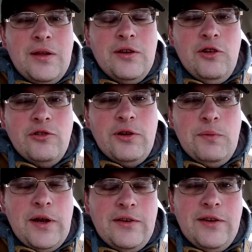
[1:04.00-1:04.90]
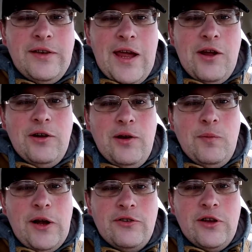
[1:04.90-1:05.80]
Usually, when I sit down and
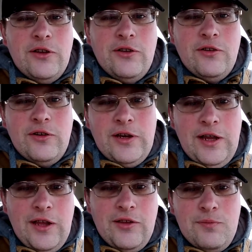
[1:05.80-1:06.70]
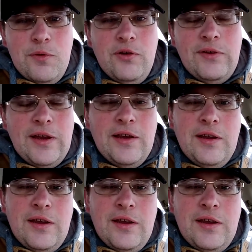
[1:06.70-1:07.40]
watch a kids' movie,